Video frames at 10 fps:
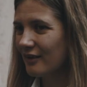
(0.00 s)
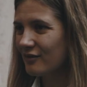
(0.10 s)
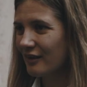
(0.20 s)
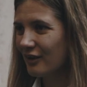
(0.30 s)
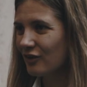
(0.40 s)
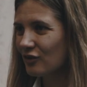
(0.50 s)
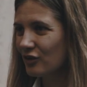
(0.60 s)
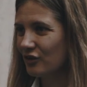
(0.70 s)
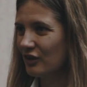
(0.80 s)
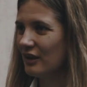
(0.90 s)

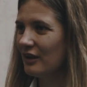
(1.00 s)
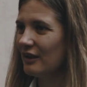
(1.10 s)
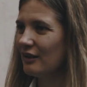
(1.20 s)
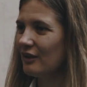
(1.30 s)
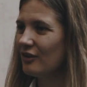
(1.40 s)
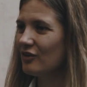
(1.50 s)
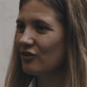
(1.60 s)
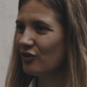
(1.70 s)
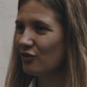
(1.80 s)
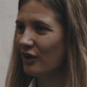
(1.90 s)
security
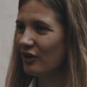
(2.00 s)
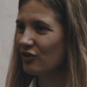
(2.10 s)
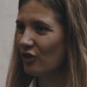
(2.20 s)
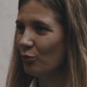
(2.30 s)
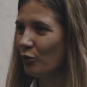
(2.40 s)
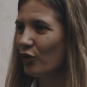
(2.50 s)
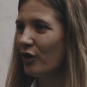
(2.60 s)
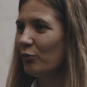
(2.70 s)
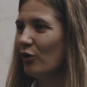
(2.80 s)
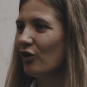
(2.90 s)
situation more
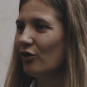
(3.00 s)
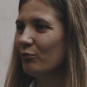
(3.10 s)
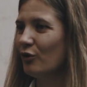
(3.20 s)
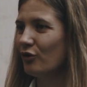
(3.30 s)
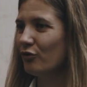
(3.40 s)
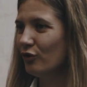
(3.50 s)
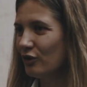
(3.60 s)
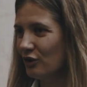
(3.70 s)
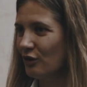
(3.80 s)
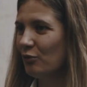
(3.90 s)
and more
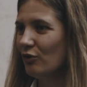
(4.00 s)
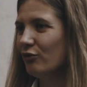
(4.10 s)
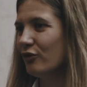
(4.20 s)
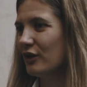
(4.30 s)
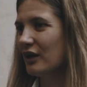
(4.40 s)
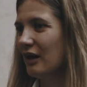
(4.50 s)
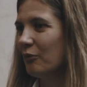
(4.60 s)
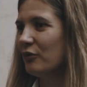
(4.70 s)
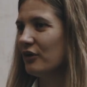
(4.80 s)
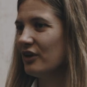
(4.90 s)
vulnerable for the
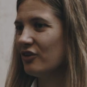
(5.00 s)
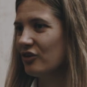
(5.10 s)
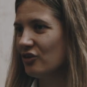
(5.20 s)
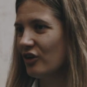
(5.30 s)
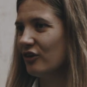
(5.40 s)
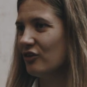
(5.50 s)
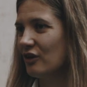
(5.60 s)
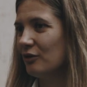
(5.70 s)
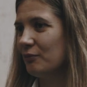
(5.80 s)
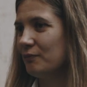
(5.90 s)
companies in general.